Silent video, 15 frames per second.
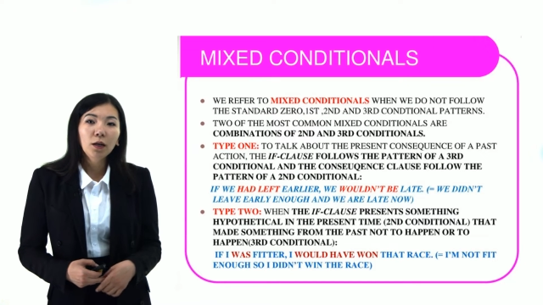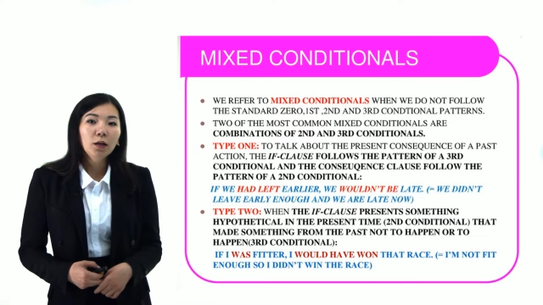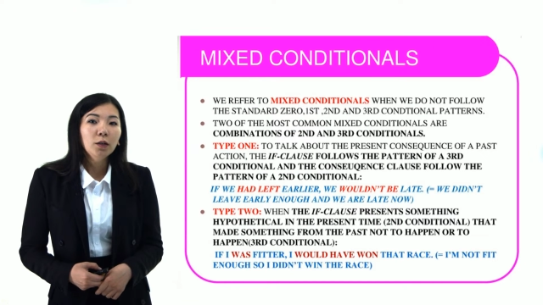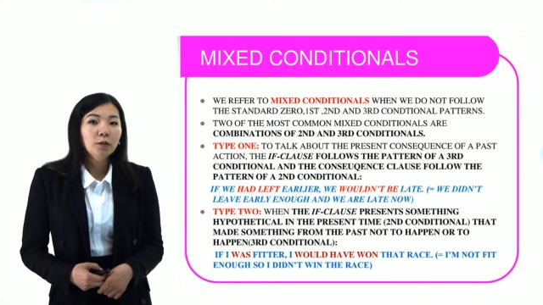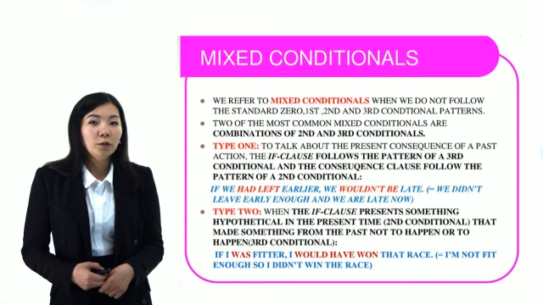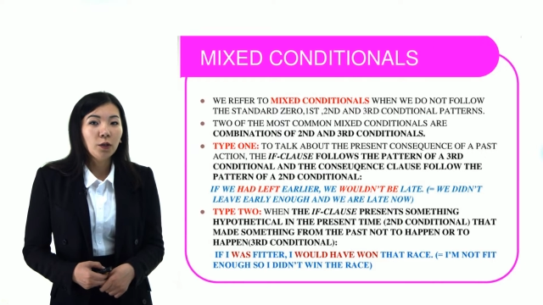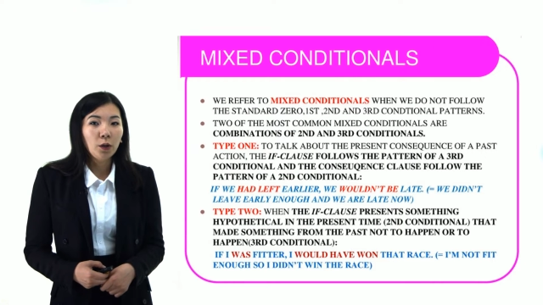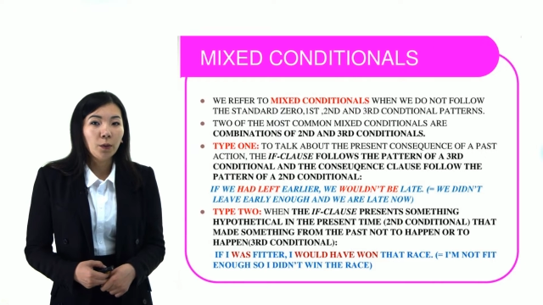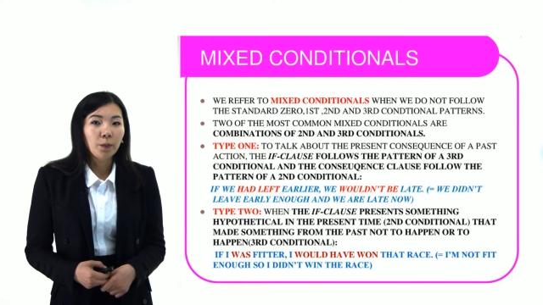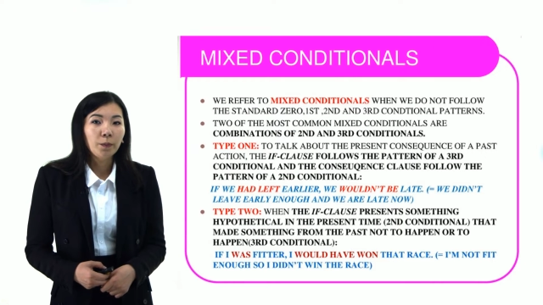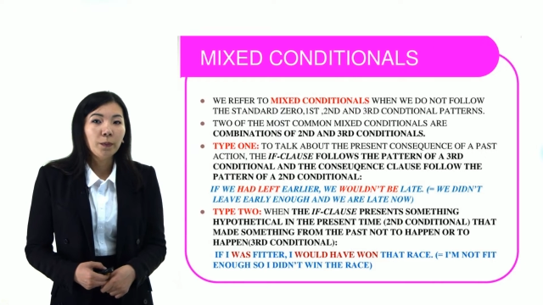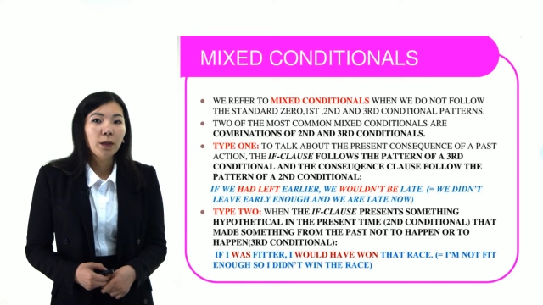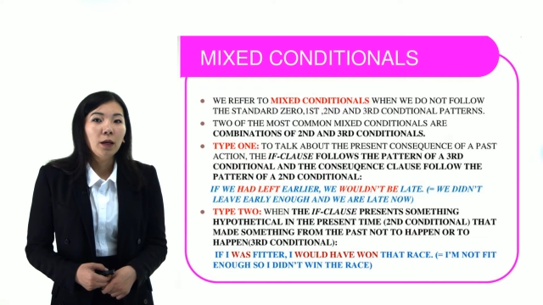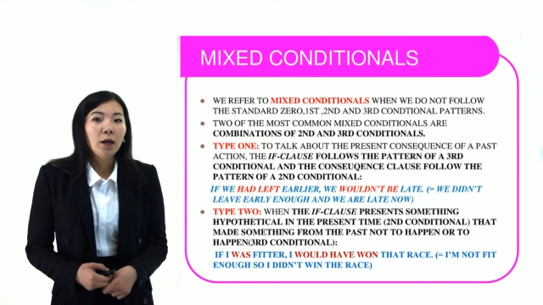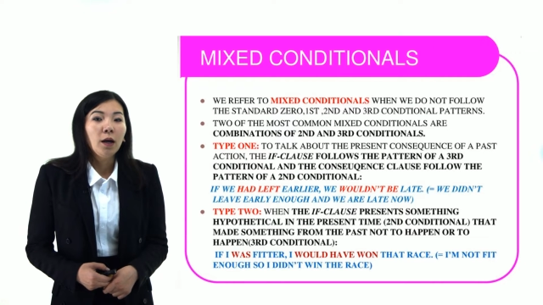So,
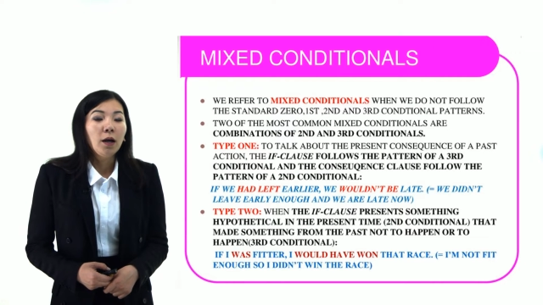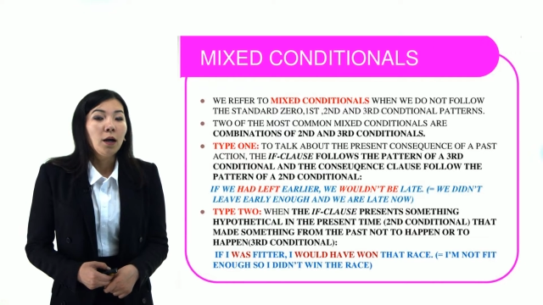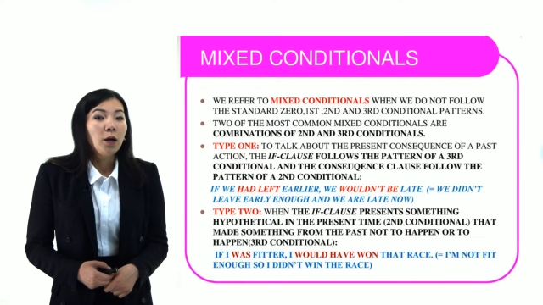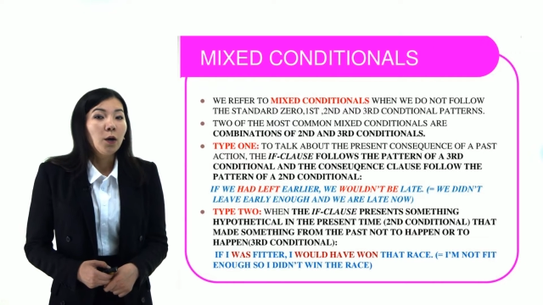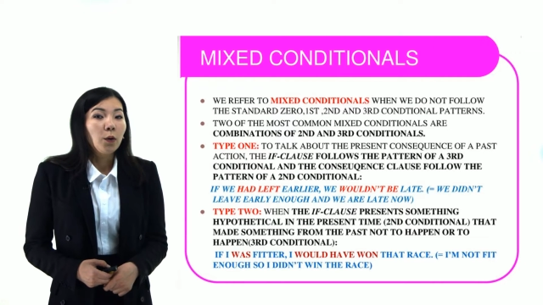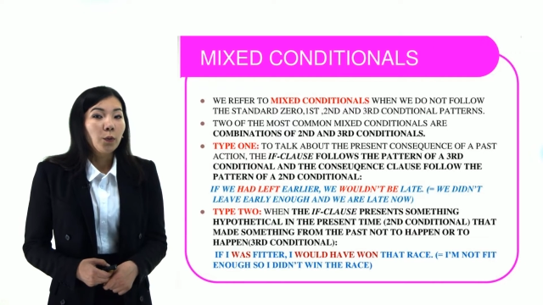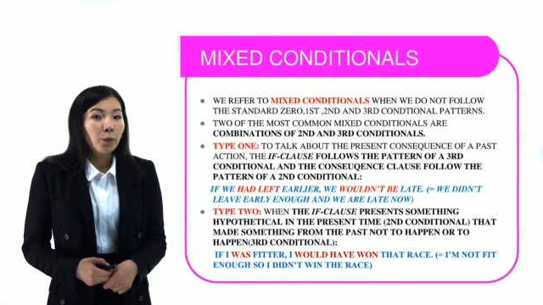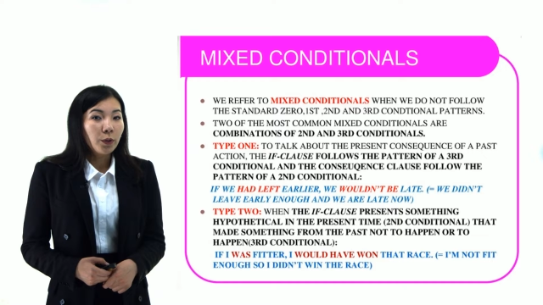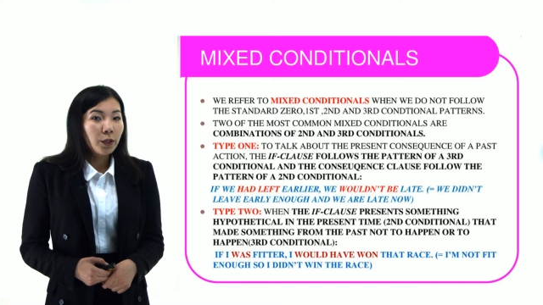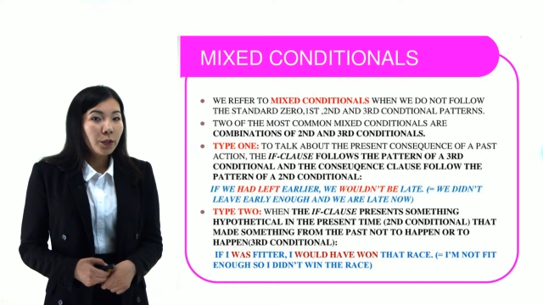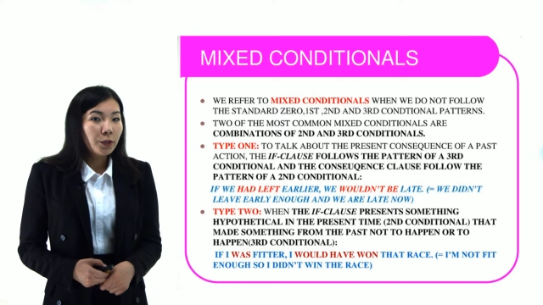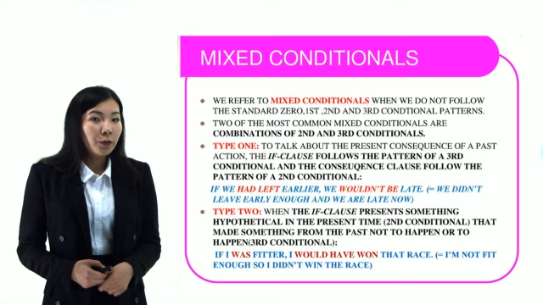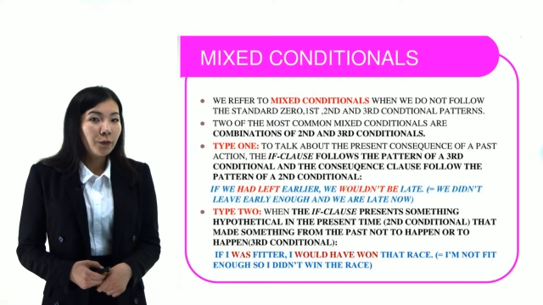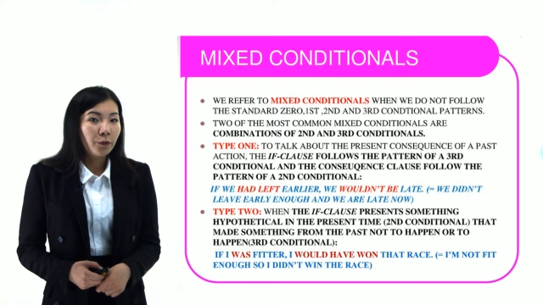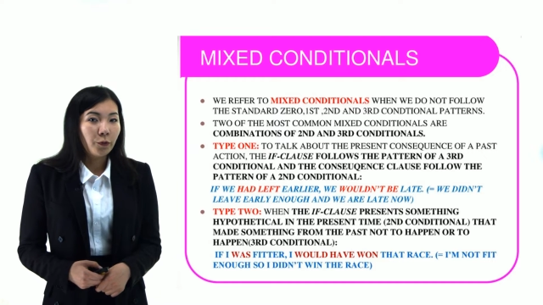we
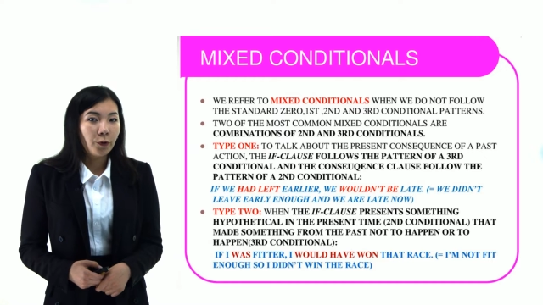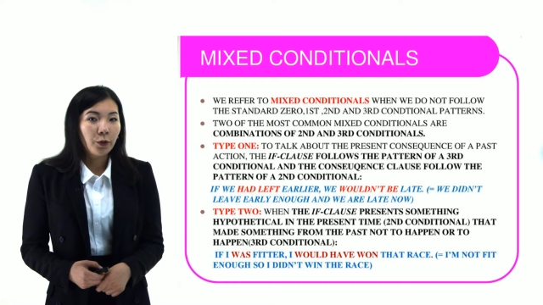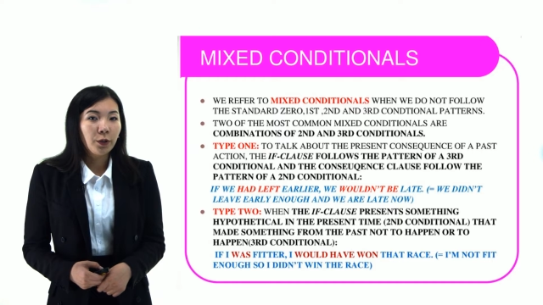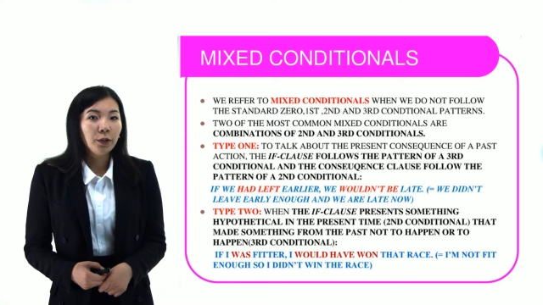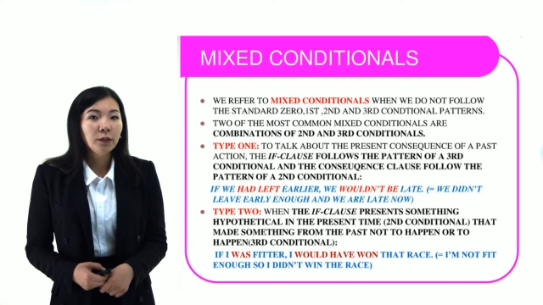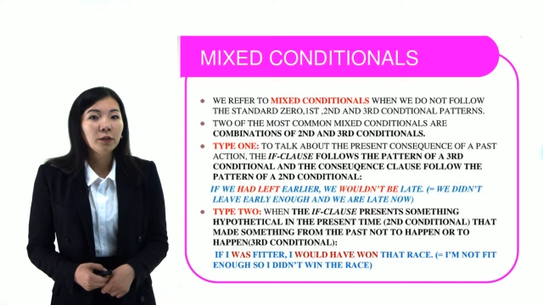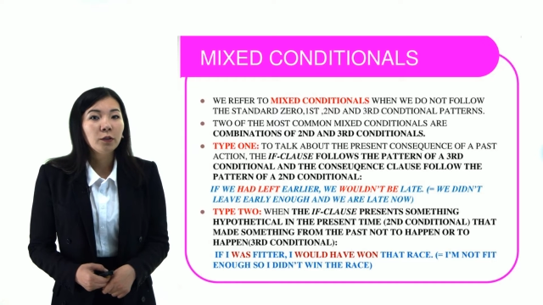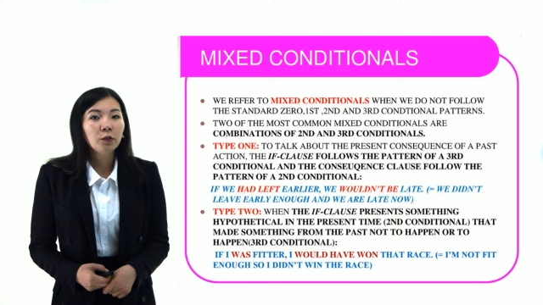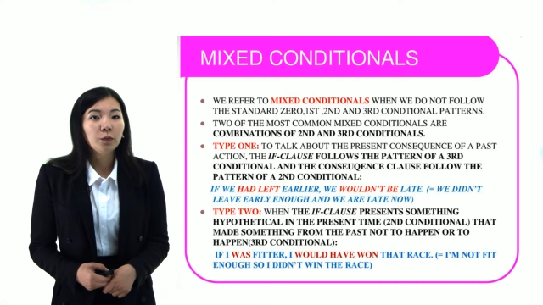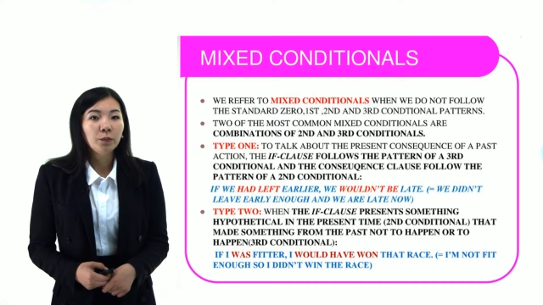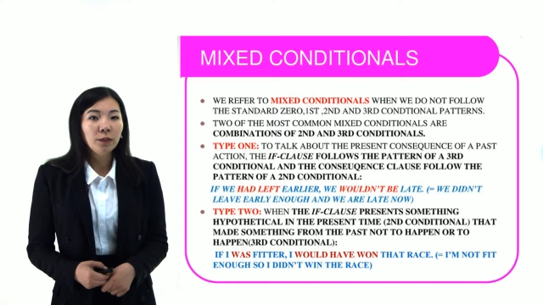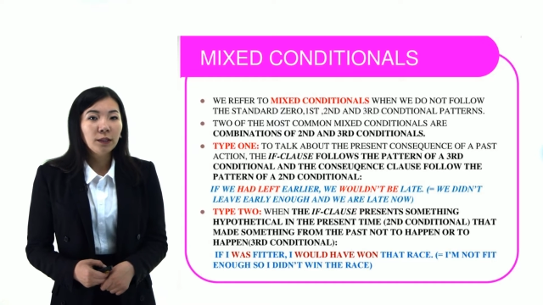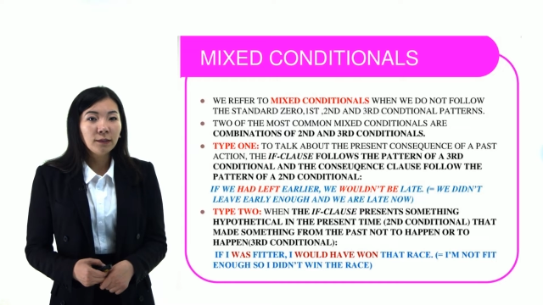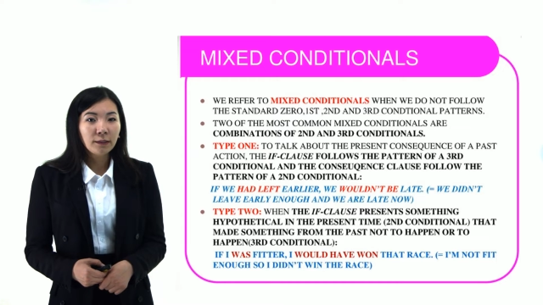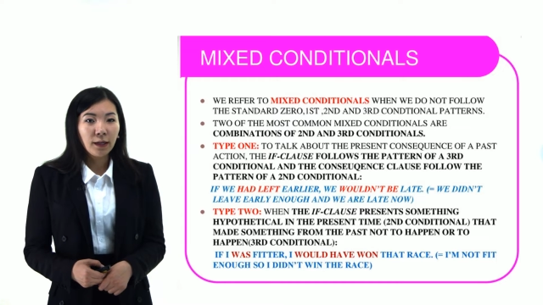refer to
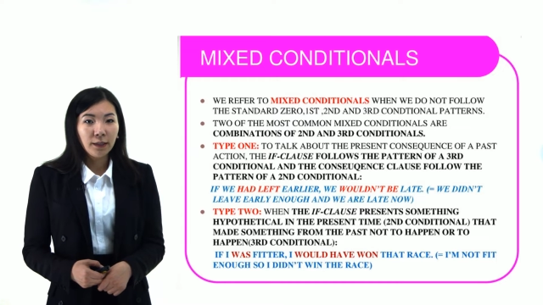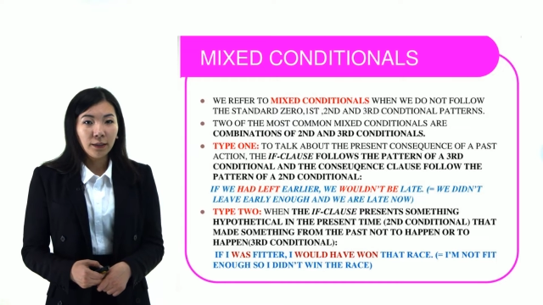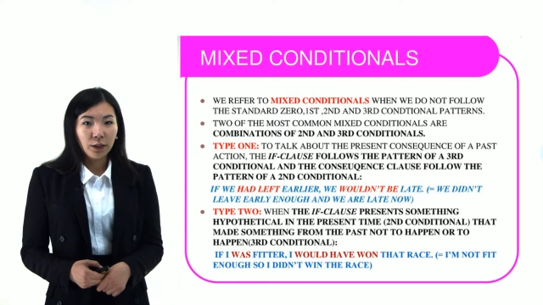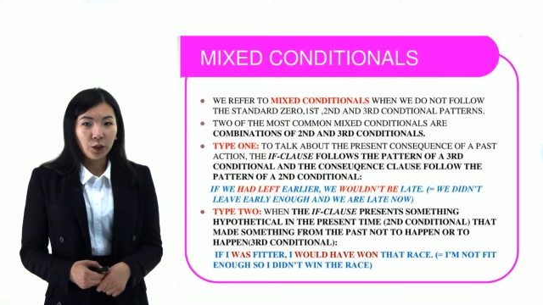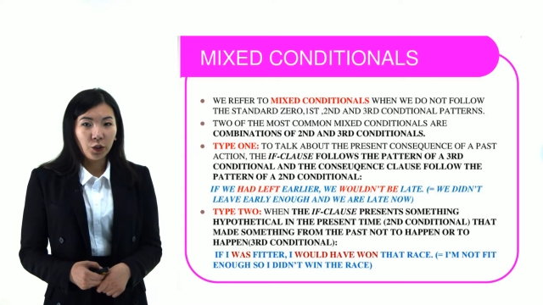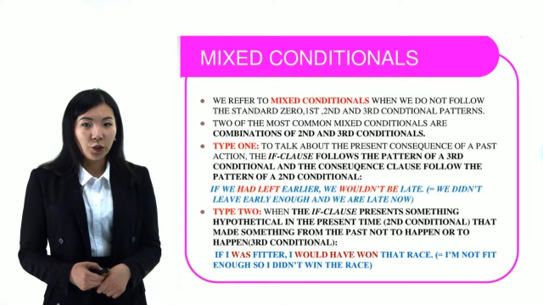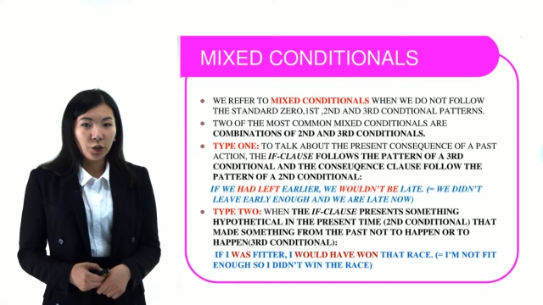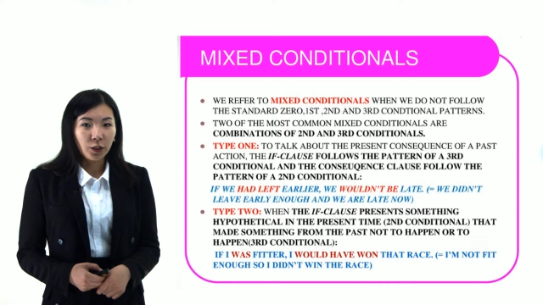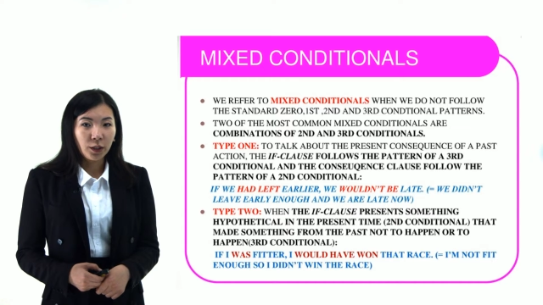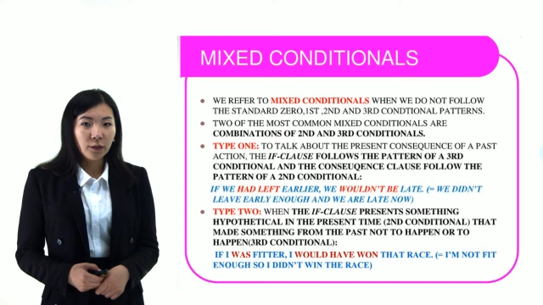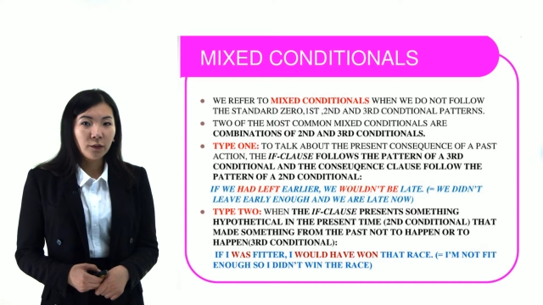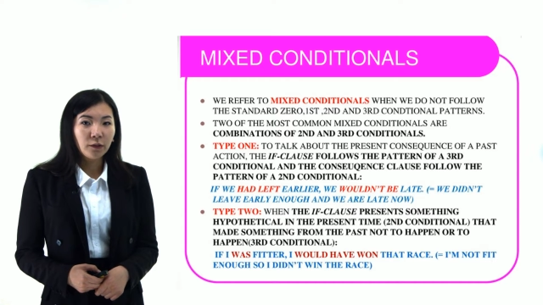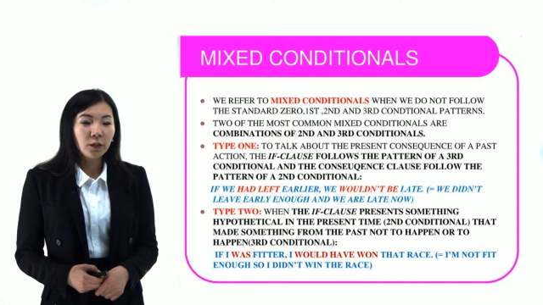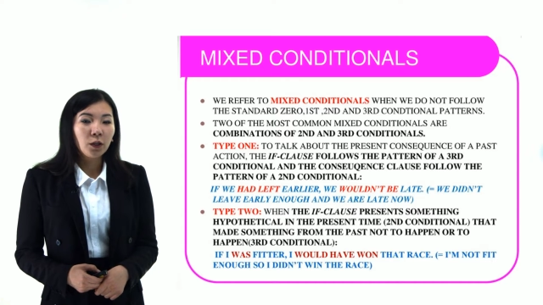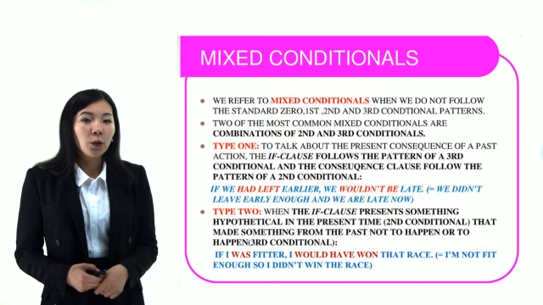mixed
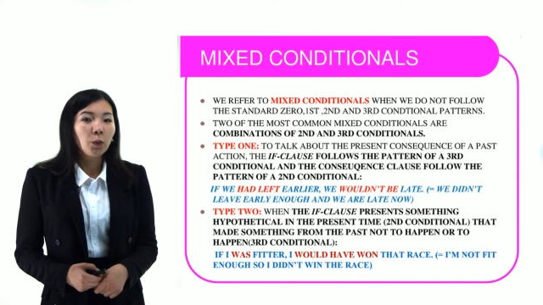conditionals